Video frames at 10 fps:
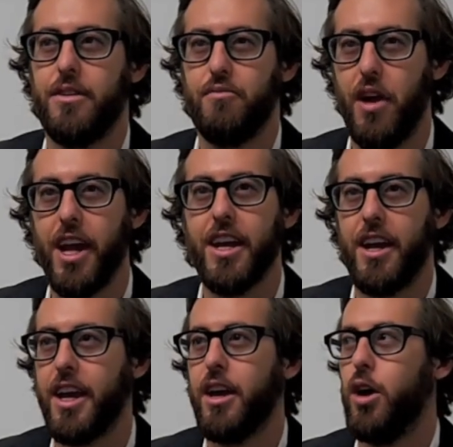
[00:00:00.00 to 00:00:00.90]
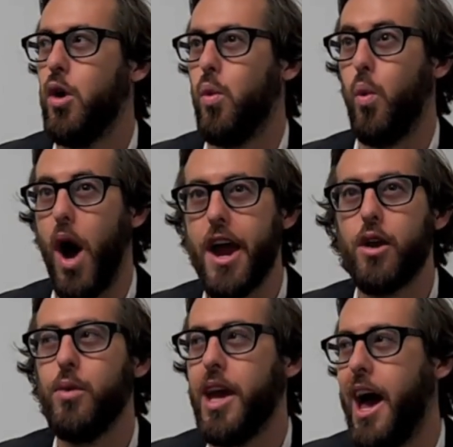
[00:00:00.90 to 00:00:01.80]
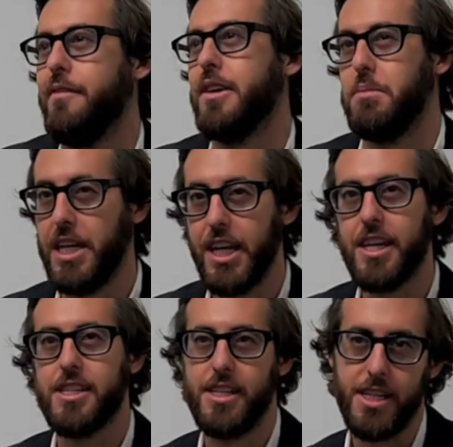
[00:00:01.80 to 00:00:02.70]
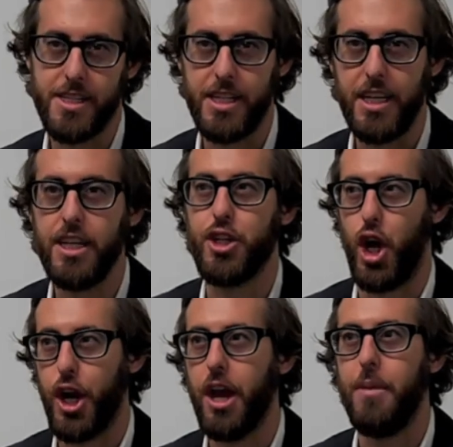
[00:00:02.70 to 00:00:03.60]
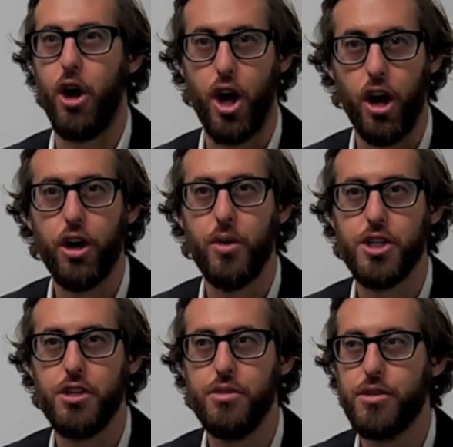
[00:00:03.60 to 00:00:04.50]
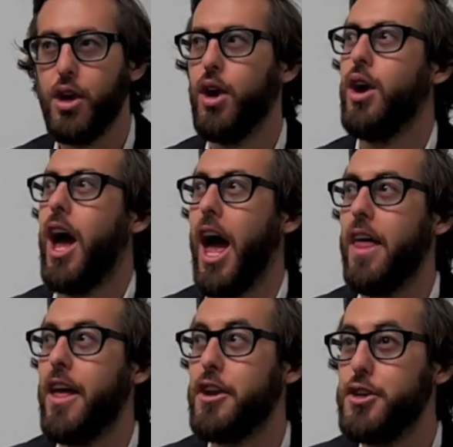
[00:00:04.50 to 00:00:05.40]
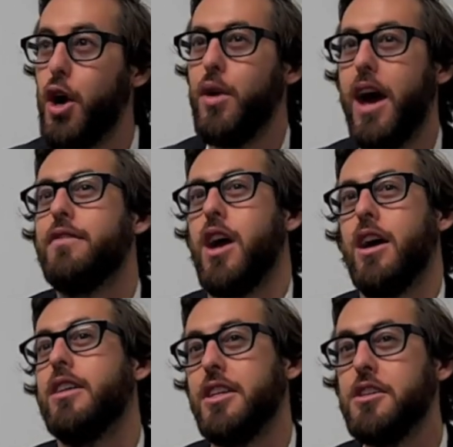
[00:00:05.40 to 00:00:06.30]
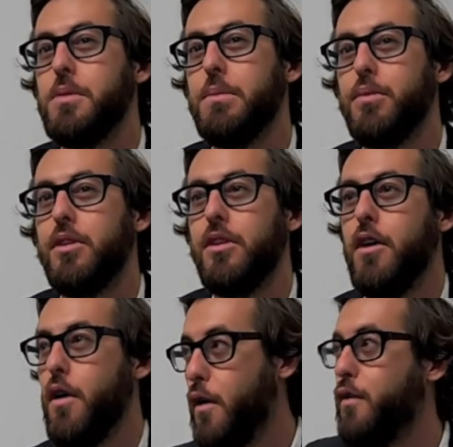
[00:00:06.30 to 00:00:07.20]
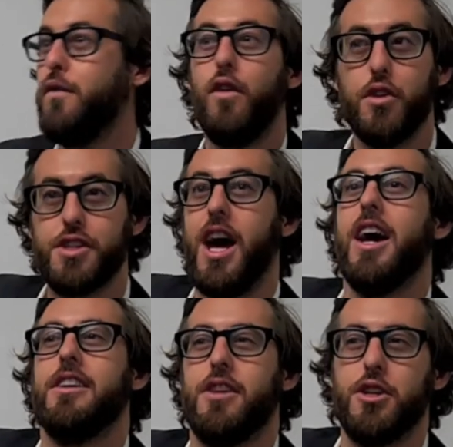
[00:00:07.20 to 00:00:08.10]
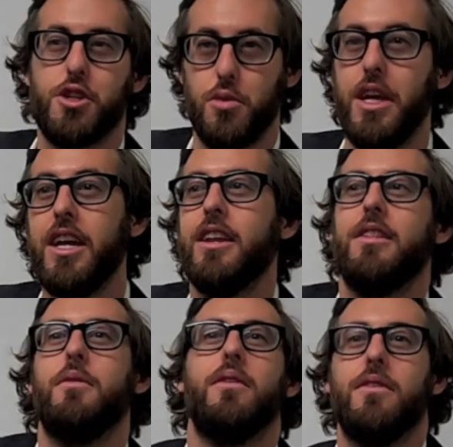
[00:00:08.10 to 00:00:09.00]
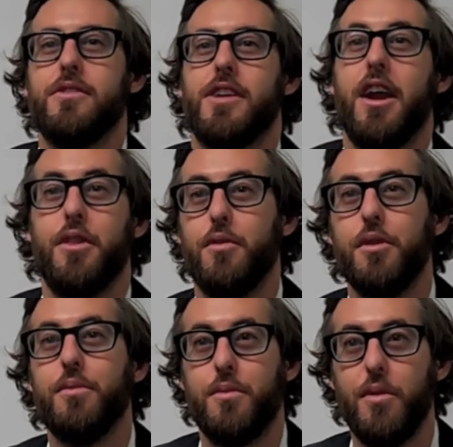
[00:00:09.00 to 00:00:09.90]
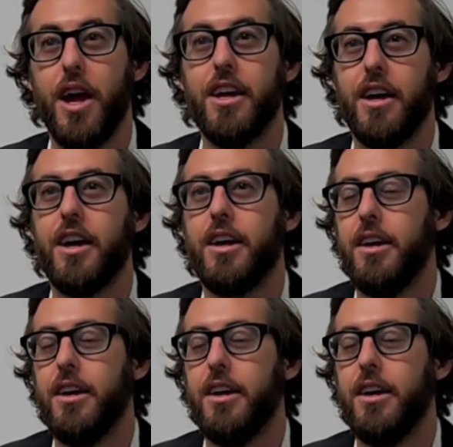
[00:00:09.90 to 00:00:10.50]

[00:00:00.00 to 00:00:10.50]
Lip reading: right? Like, why are we having meetings in D.C. talking about Congo issues that don't have Congolese people full-size on a screen in the side of the room, right? Like,